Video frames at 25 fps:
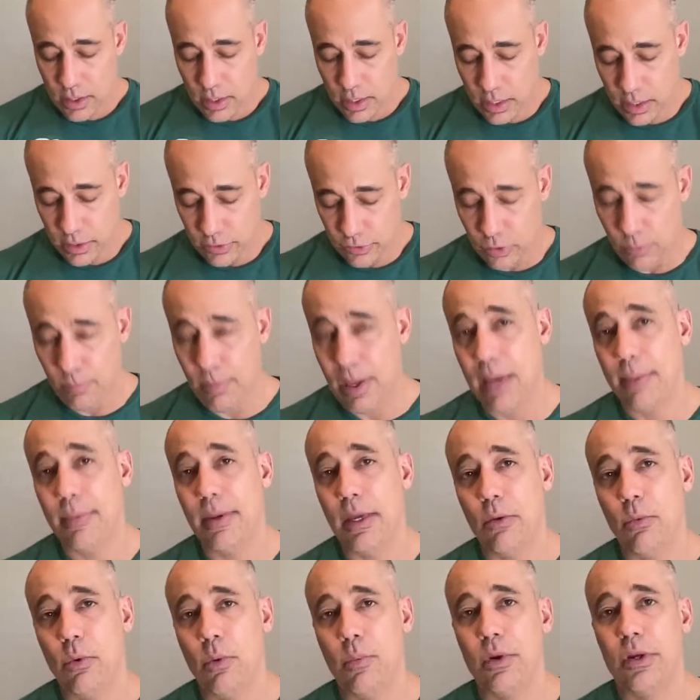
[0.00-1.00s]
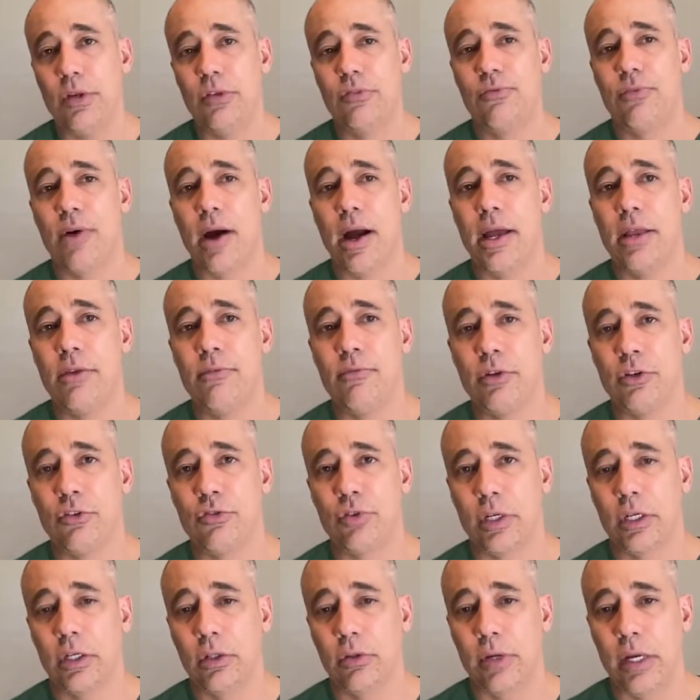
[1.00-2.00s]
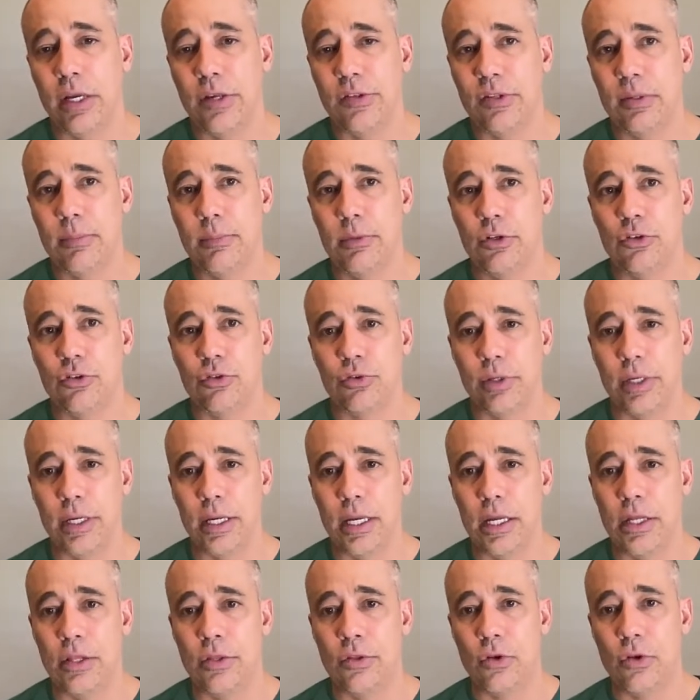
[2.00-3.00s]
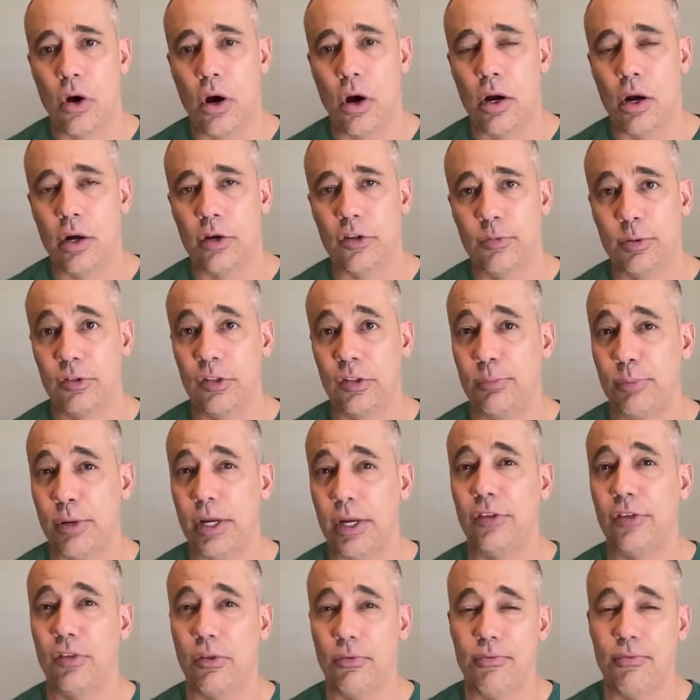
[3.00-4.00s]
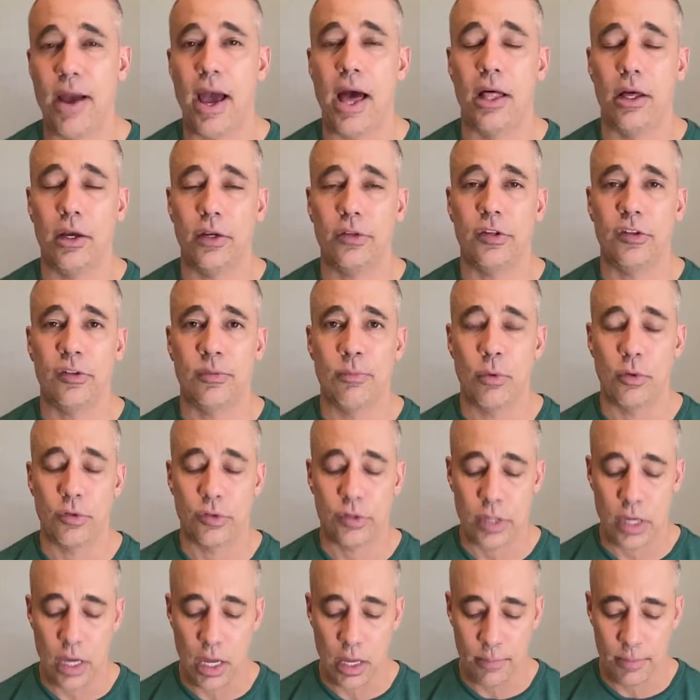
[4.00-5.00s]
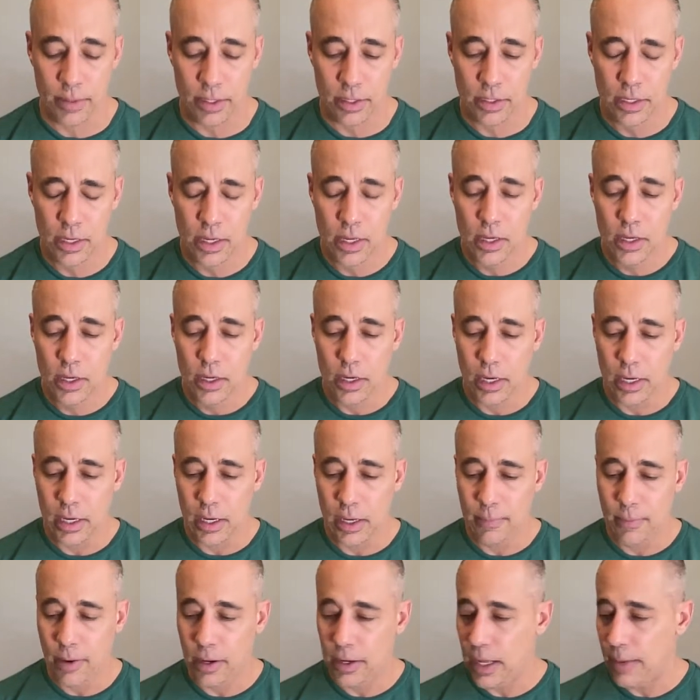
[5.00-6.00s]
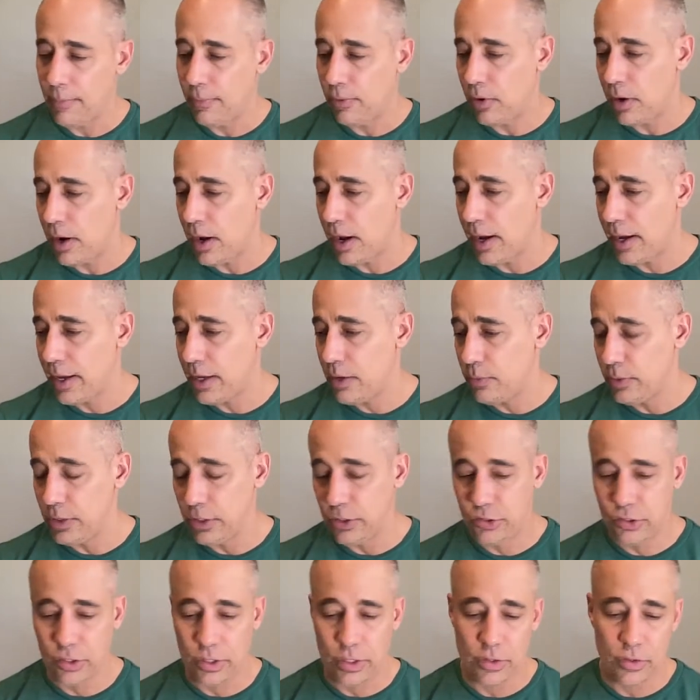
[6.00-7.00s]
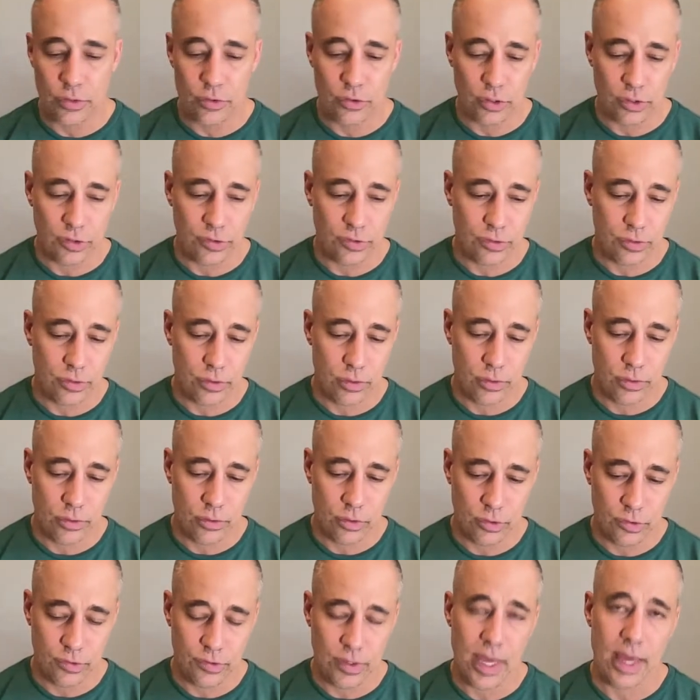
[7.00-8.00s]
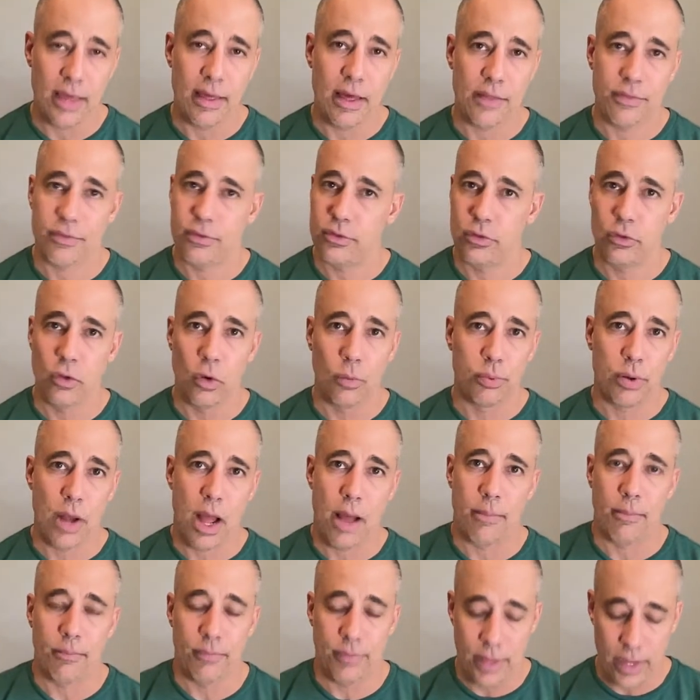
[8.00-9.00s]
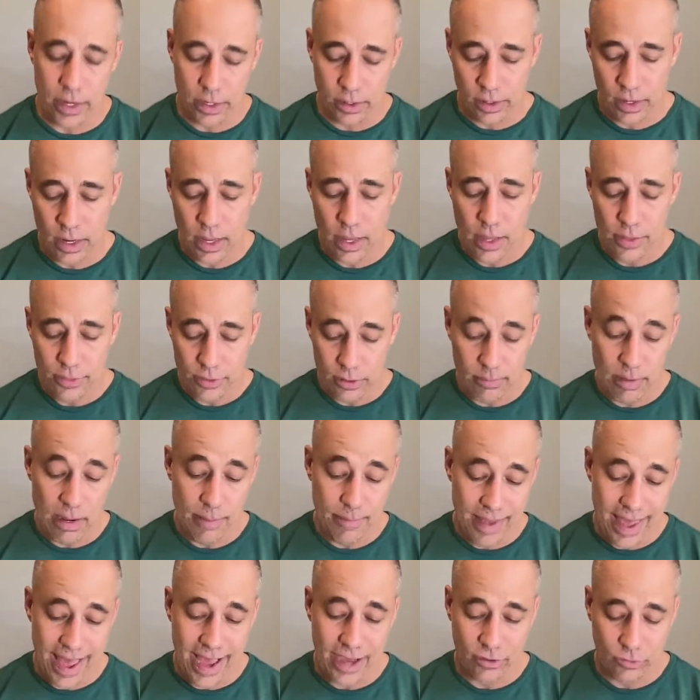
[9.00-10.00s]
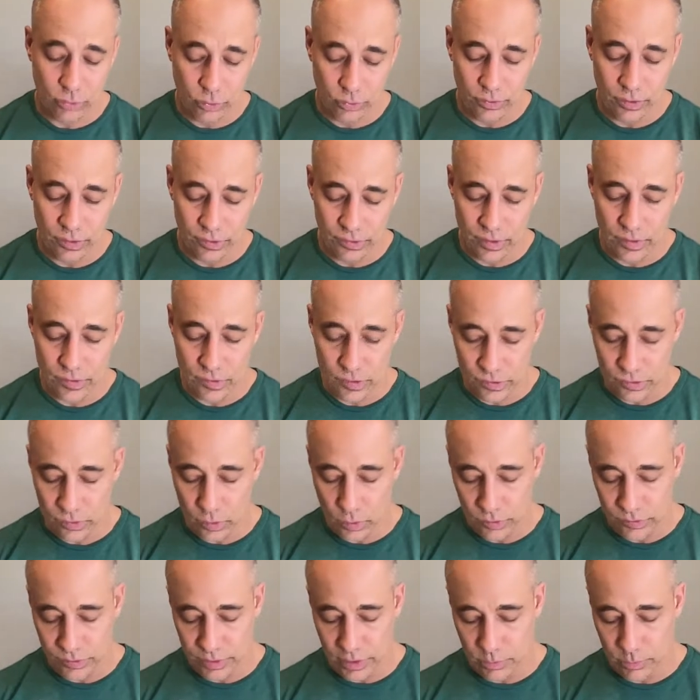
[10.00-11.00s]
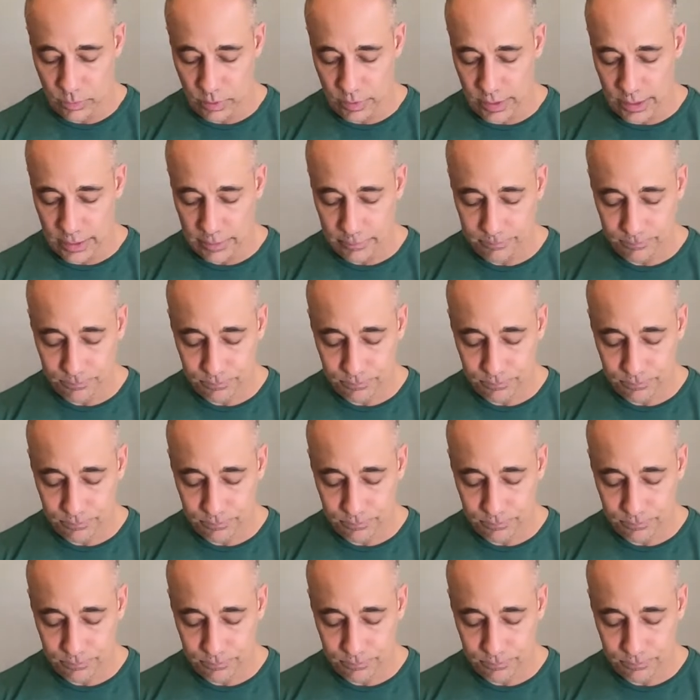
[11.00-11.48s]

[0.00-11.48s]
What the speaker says: So maybe when we find ventricular asymmetry in dogs, especially brachycephalics, that's the most common on MRI, we shouldn't just say that no problem there. There might be actual disease associated with it,